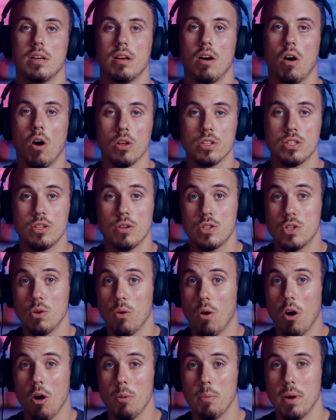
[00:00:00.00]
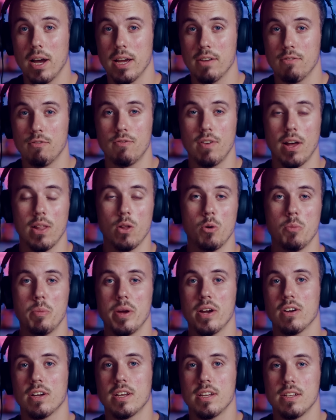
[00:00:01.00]
Also, to all my fellow
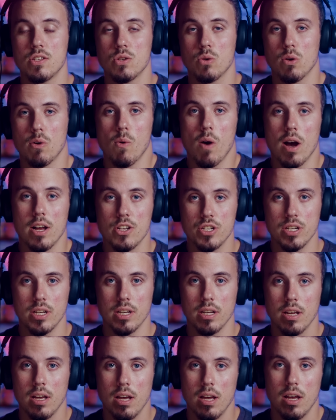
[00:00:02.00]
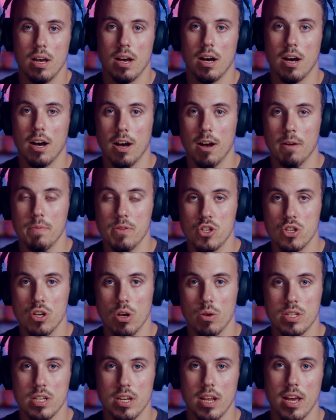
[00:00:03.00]
Americans who are watching the show
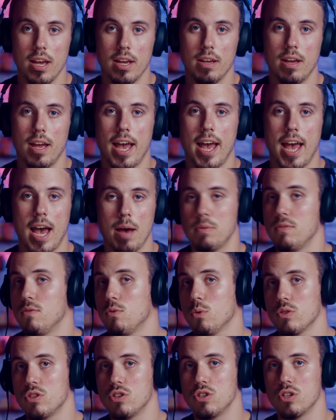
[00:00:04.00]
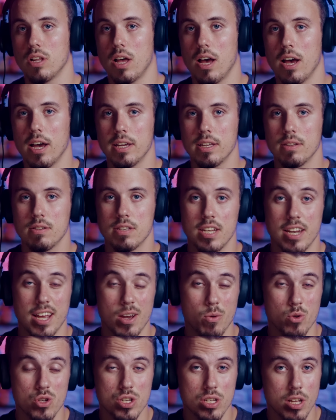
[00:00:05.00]
today, happy 4th of July. Today,
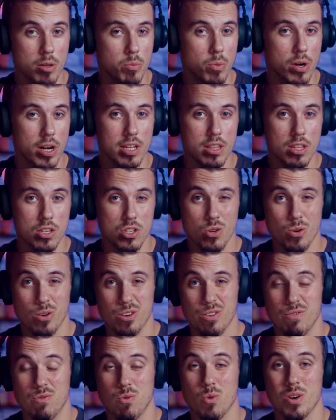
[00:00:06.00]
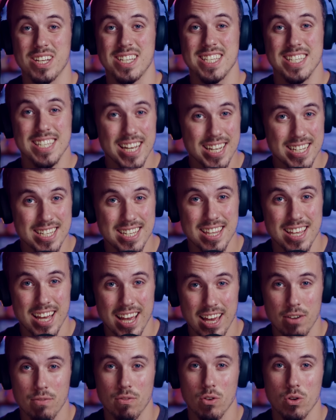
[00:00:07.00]
we're celebrating the 246th
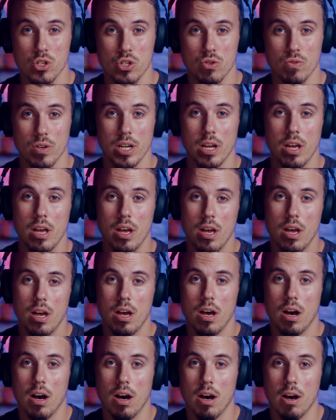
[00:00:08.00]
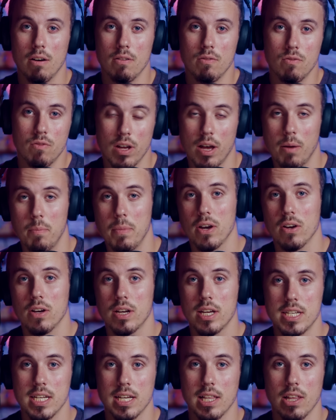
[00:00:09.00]
anniversary of
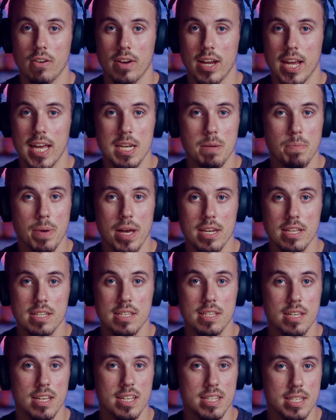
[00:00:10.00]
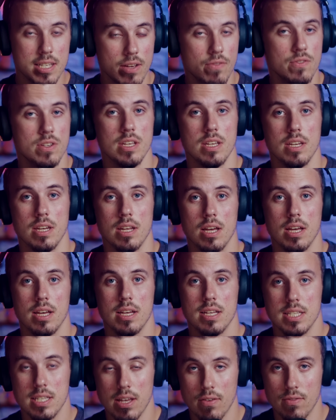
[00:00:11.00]
America declaring independence in
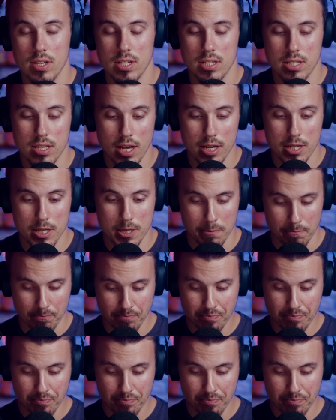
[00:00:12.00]
1776.